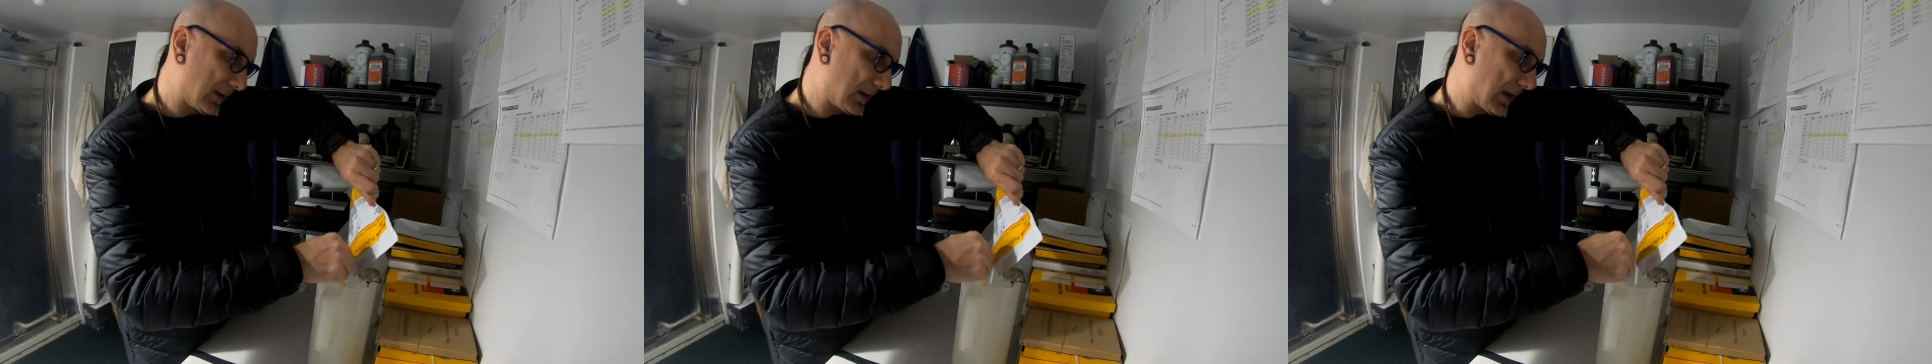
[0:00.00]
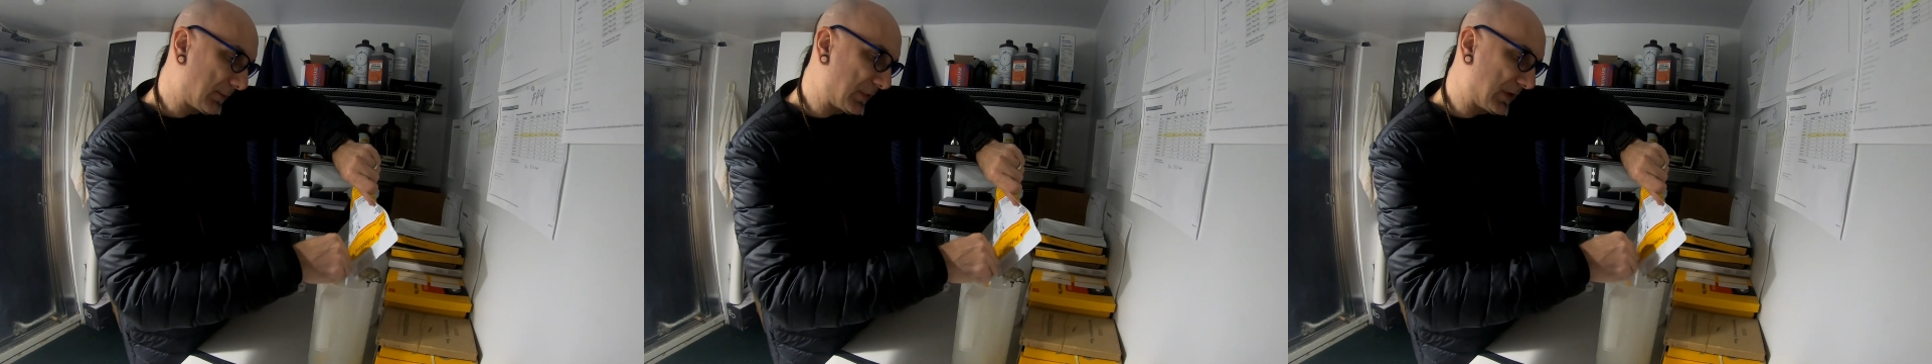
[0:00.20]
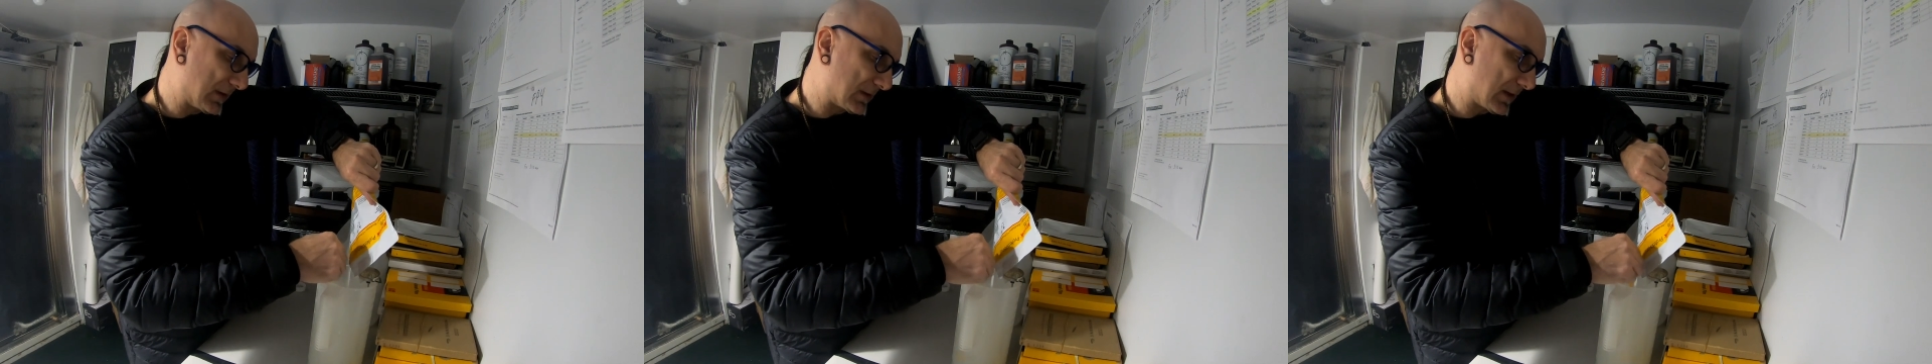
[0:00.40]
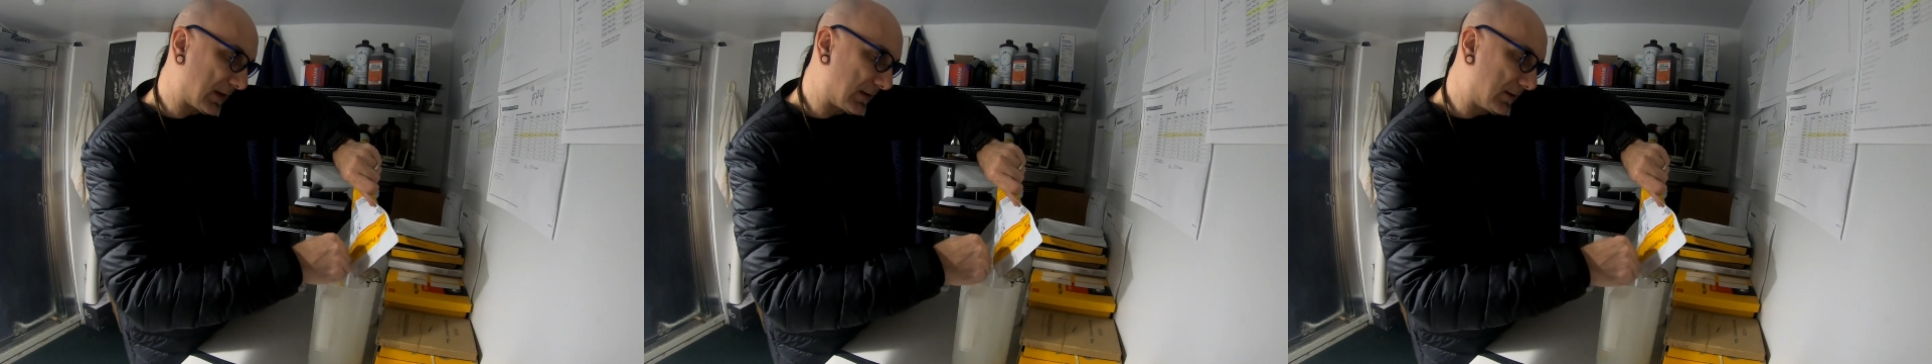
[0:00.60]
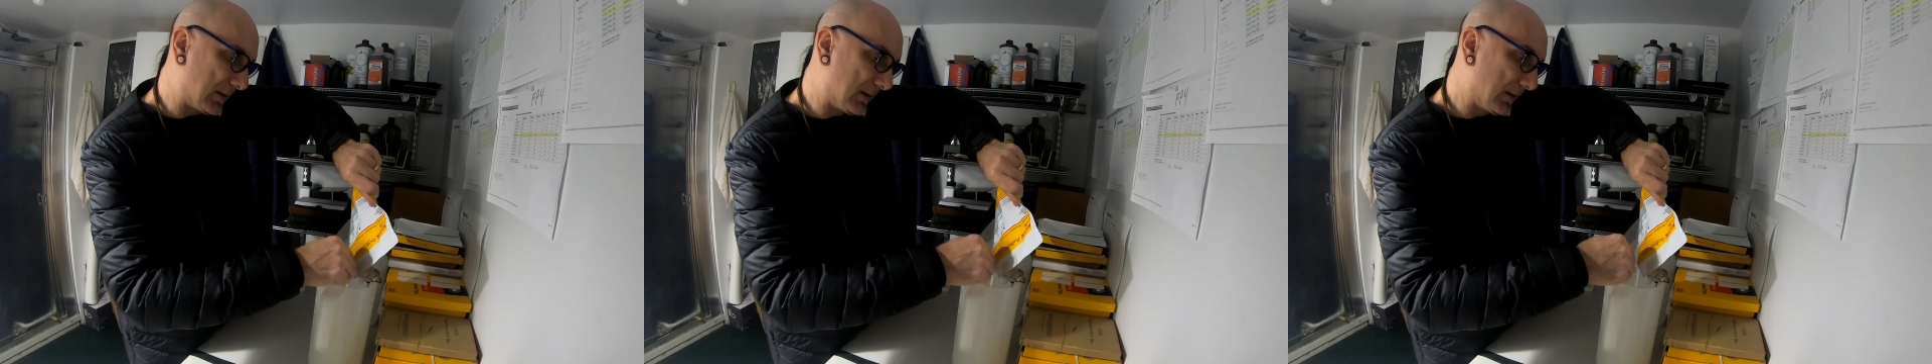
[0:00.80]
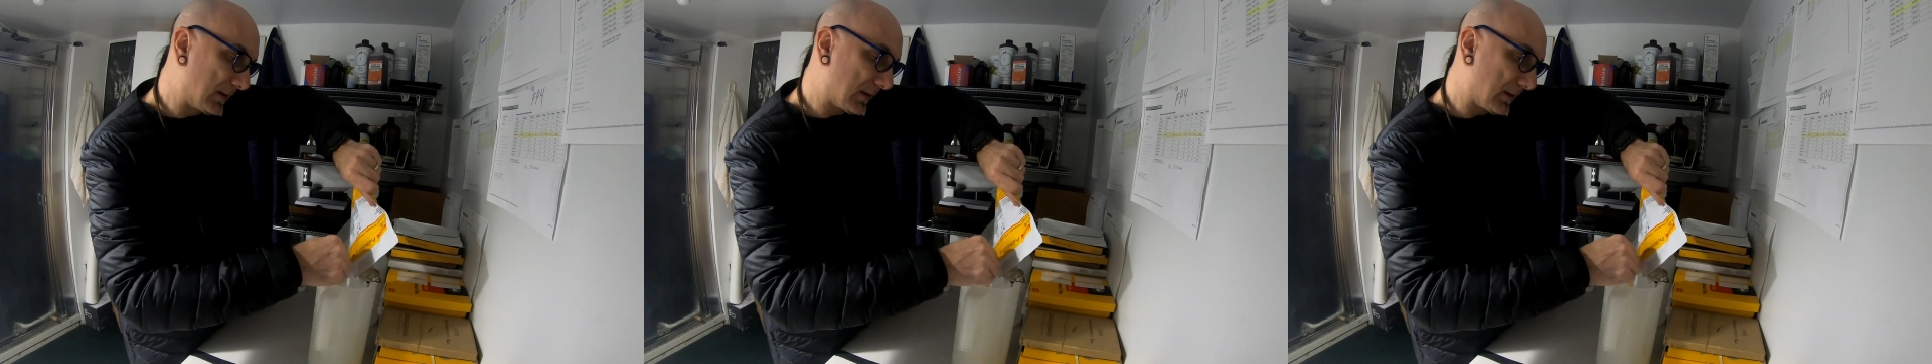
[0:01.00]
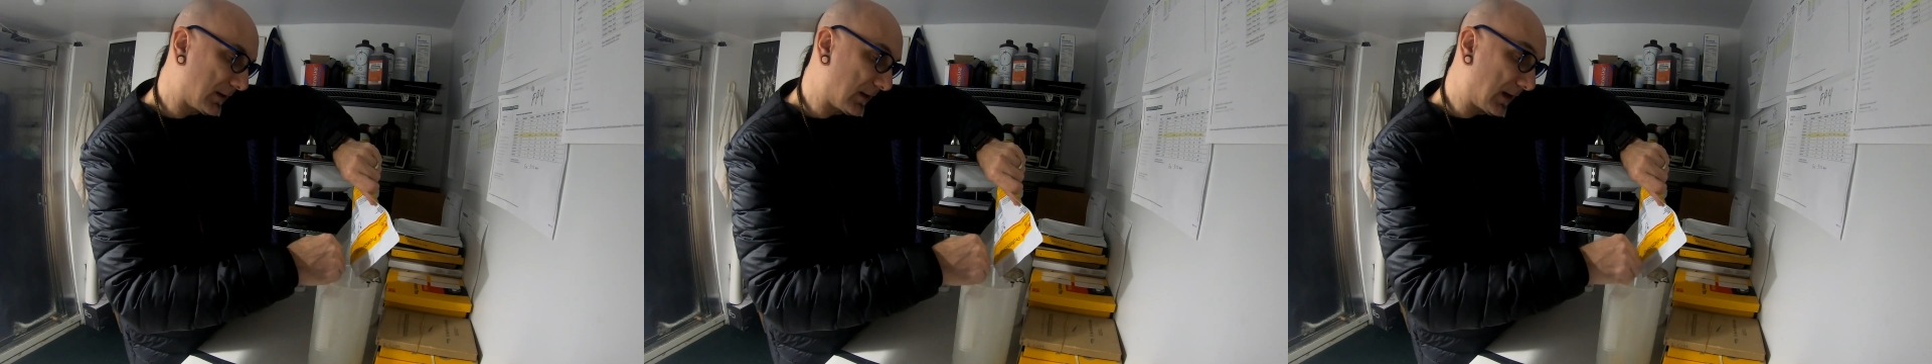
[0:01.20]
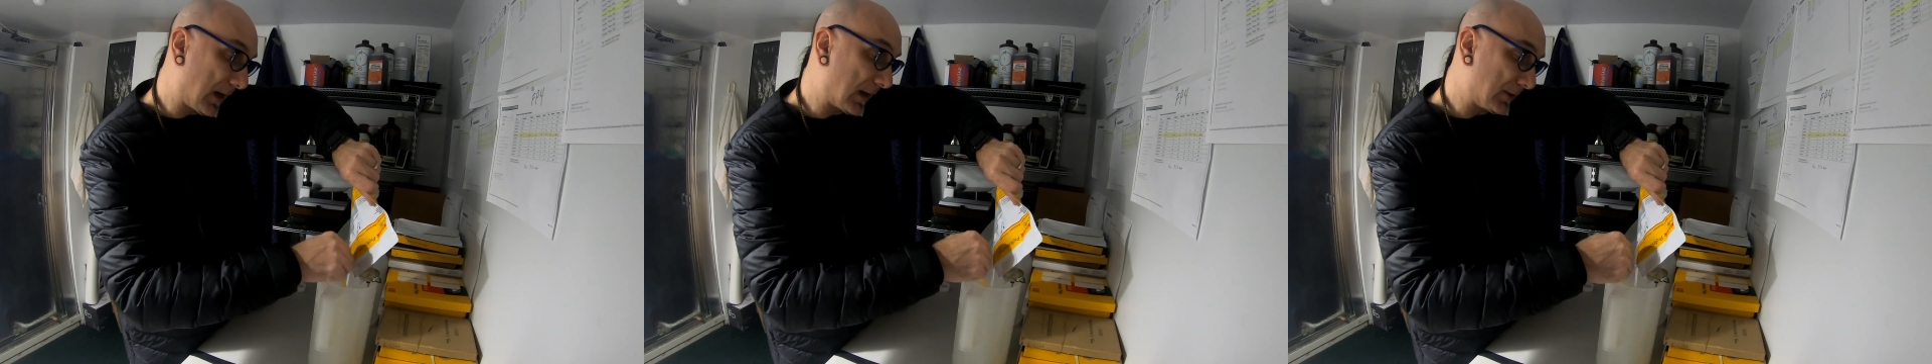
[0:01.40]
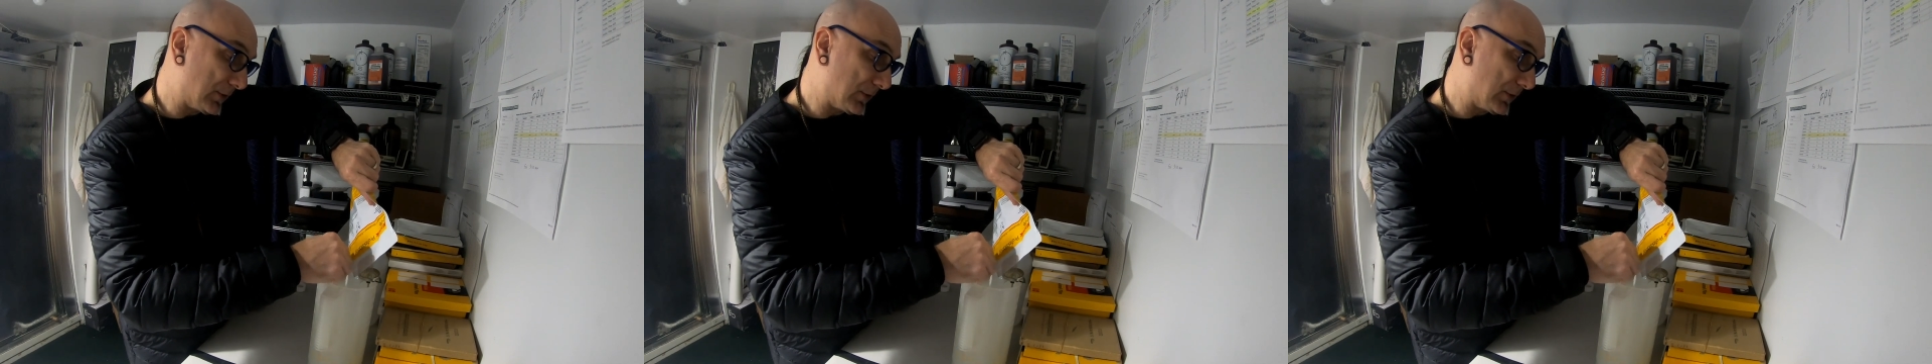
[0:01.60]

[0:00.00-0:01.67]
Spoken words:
That being said, I